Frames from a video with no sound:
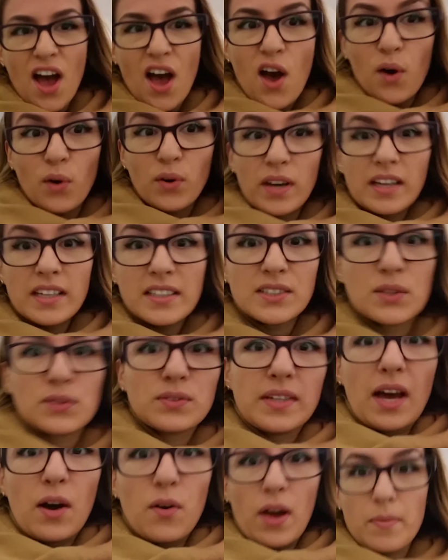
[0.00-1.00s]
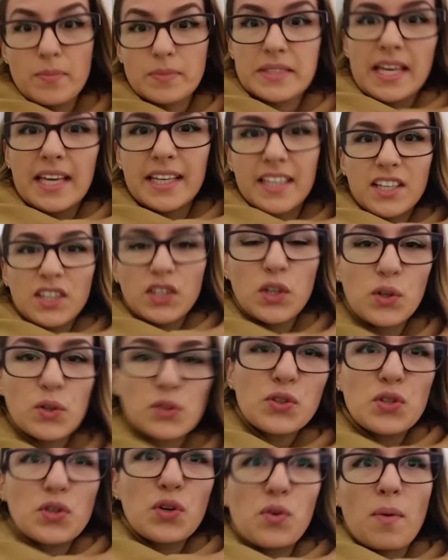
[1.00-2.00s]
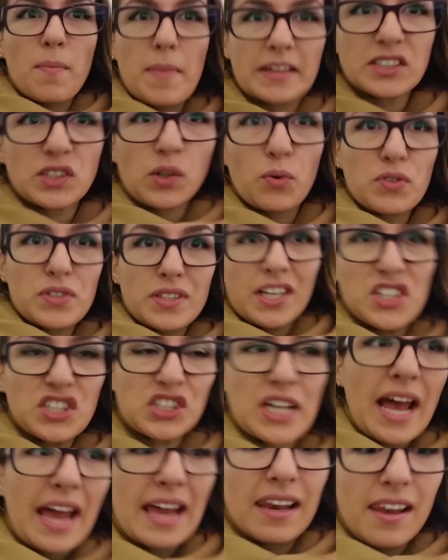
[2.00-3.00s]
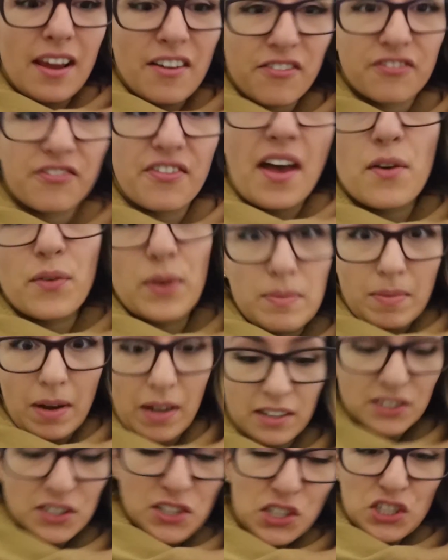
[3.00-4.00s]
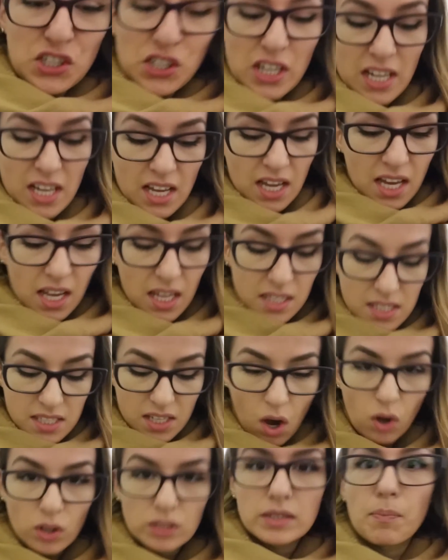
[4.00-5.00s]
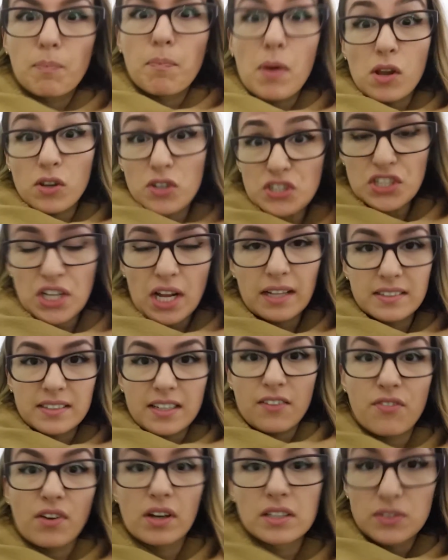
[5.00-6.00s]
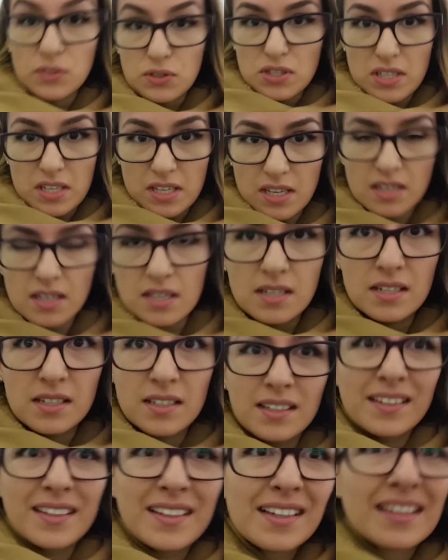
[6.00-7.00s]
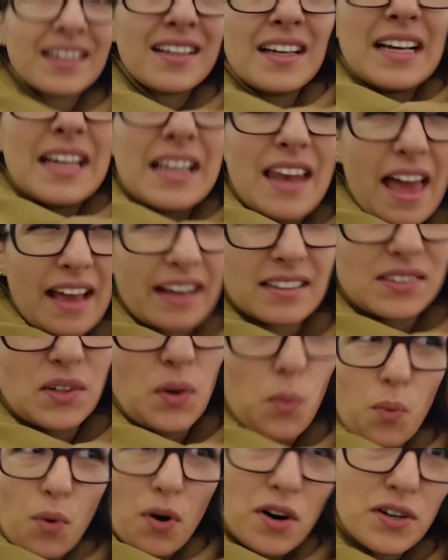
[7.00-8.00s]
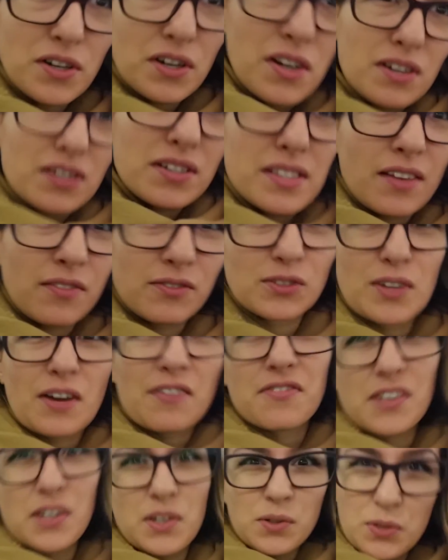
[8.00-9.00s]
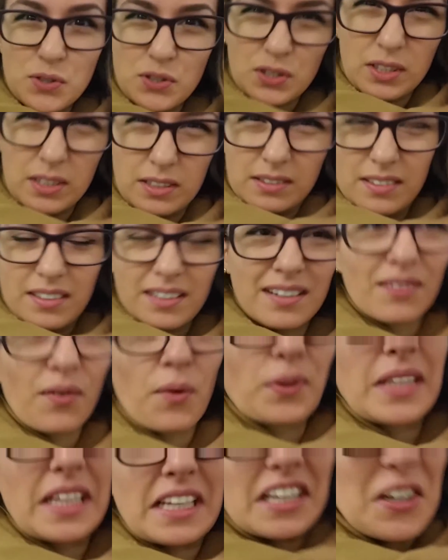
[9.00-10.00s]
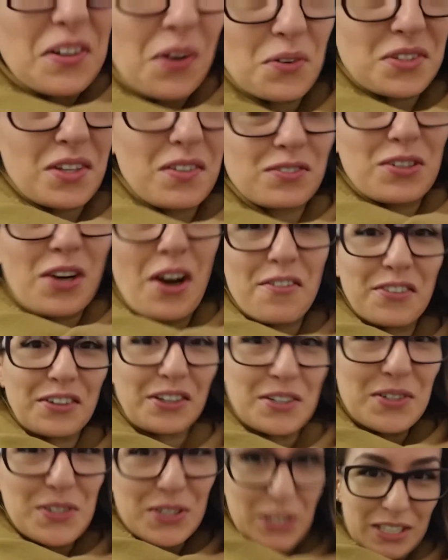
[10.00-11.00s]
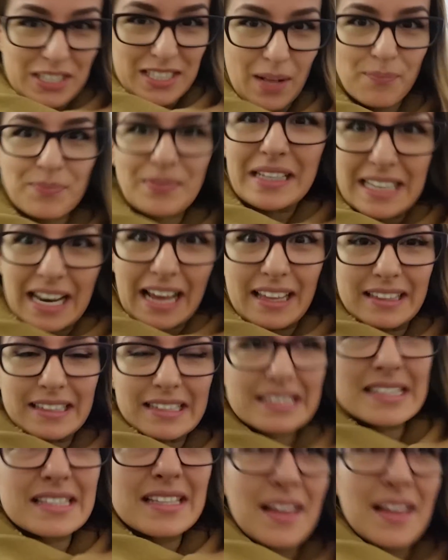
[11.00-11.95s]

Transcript: Okay, so now I'm taking you to a metro station I love very much. It's called Ploshad Revolutsii, like the warriors of the revolution, or the heroes of the revolution, something like this.